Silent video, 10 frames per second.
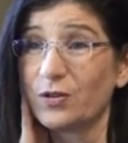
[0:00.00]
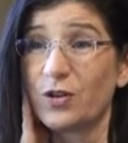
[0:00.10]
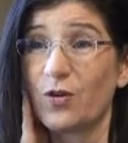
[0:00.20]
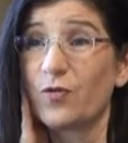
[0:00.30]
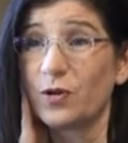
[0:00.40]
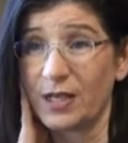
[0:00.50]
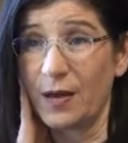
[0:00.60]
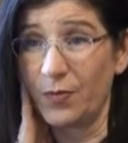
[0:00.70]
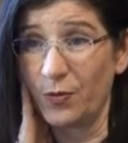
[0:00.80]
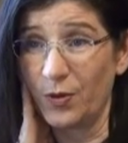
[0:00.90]
So for
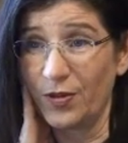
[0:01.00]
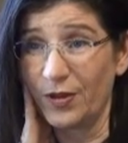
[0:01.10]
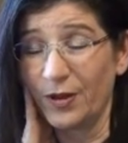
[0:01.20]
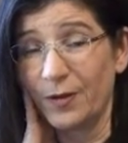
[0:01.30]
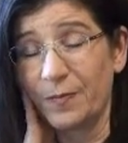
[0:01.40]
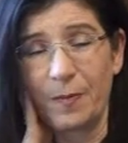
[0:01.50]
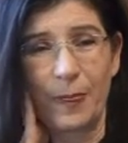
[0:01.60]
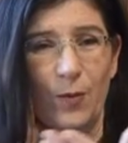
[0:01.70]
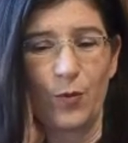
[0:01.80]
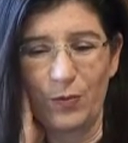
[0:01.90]
example, with the
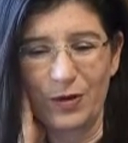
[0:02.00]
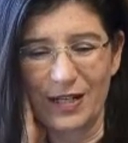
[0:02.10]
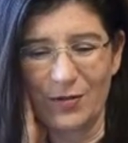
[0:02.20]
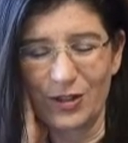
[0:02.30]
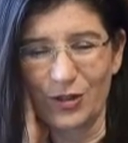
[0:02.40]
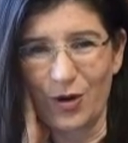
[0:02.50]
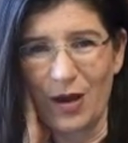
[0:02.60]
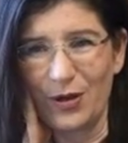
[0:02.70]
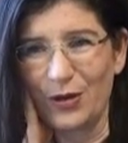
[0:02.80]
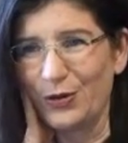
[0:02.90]
one person I was
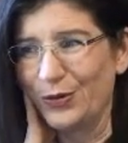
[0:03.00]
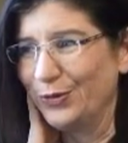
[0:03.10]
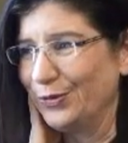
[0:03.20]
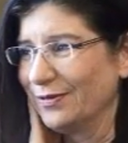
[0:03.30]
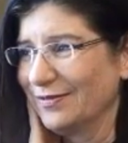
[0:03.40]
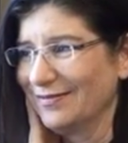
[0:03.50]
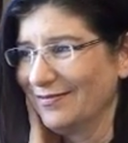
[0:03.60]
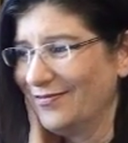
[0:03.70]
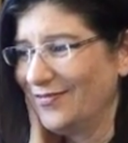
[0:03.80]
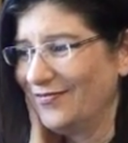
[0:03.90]
describing who
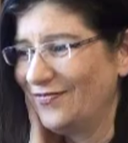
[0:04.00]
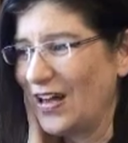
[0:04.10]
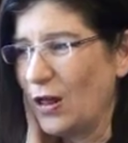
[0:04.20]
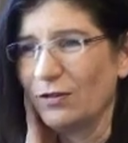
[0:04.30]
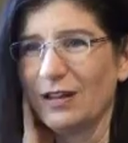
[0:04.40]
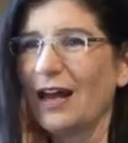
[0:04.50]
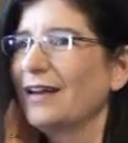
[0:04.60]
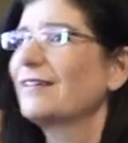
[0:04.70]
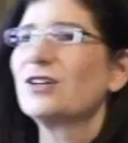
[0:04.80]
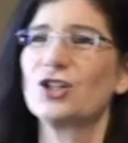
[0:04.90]
felt
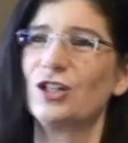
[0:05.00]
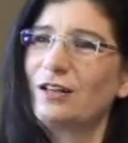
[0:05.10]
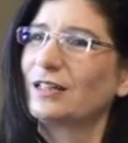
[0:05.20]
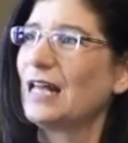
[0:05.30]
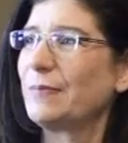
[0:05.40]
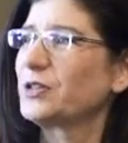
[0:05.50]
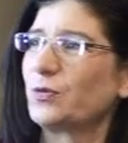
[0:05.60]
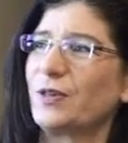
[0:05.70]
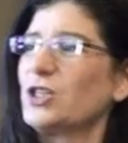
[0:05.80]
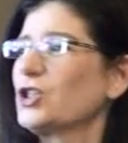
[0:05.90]
like she collapsed
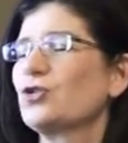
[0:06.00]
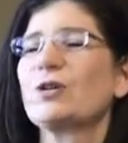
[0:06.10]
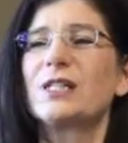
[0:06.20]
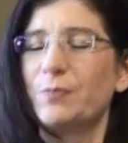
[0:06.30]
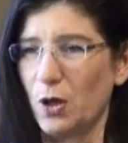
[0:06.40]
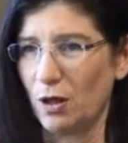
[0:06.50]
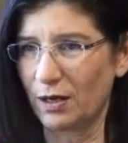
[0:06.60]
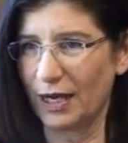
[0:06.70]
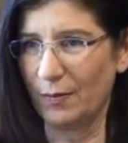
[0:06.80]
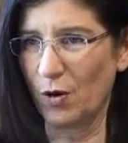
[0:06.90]
when this stress
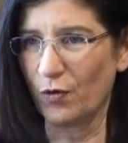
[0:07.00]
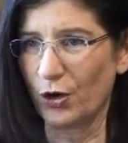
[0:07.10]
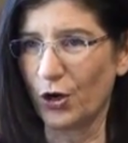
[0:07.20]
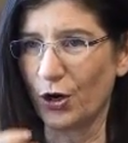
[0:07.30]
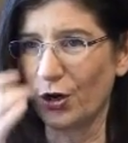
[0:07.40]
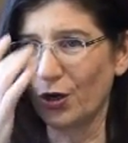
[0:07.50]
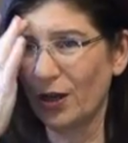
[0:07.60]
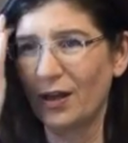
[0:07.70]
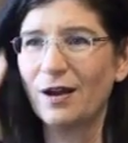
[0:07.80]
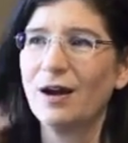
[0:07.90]
ball came over to her,
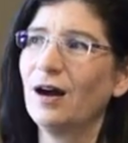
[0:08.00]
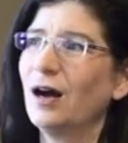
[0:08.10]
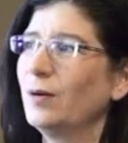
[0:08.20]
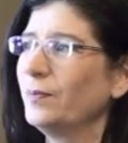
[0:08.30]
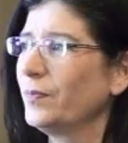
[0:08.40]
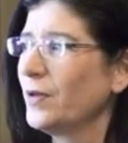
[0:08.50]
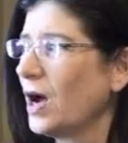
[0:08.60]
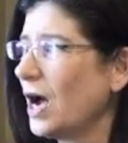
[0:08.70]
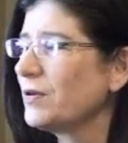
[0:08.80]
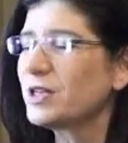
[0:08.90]

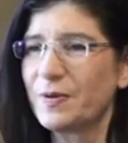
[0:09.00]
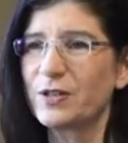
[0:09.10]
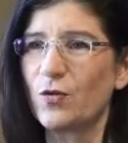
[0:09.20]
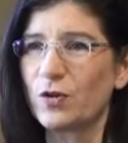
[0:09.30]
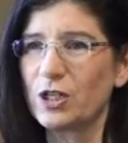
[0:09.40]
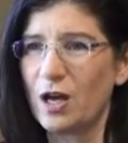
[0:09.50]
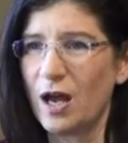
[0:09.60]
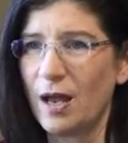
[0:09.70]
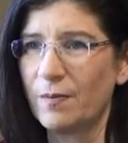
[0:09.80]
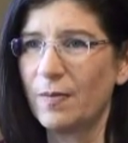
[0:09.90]
I would expect over
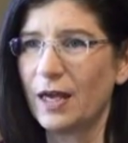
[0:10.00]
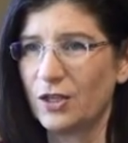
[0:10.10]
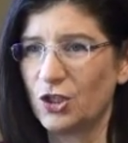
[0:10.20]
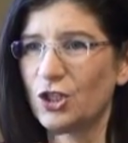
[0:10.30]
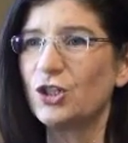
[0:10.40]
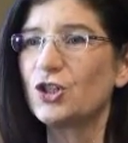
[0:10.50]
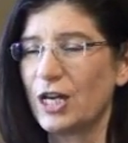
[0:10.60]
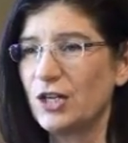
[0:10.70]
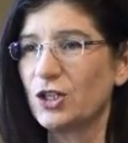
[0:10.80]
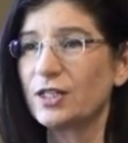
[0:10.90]
time, as she
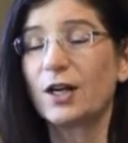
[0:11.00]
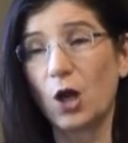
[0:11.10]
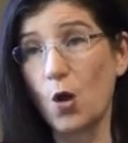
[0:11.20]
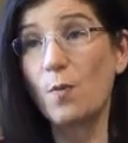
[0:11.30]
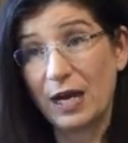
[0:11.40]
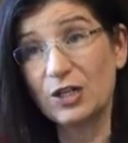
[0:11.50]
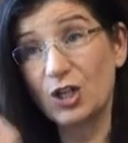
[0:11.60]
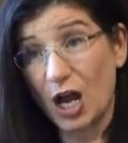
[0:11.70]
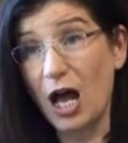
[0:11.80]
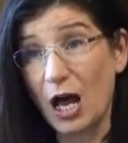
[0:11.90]
changes, like, oh, my
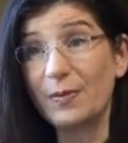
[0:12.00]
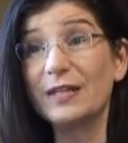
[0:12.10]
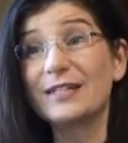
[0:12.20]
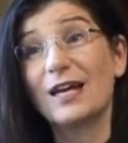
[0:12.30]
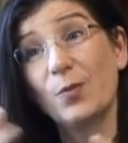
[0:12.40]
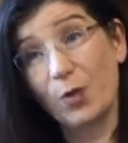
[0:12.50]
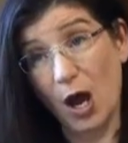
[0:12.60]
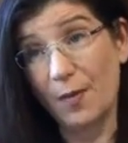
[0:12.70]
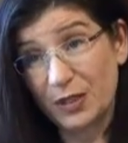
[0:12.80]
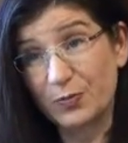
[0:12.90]
job is to help
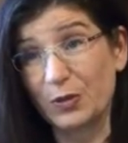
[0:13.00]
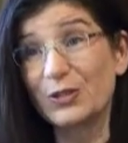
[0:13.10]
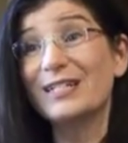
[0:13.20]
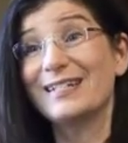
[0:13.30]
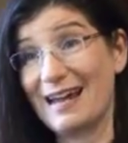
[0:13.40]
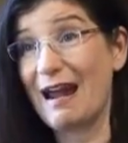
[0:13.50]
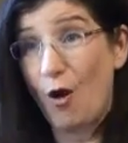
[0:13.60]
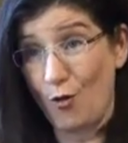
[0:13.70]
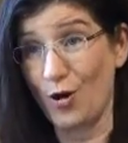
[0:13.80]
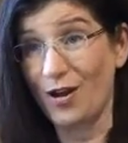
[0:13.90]
calm this person
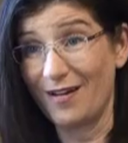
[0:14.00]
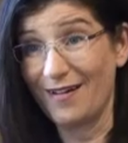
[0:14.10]
down.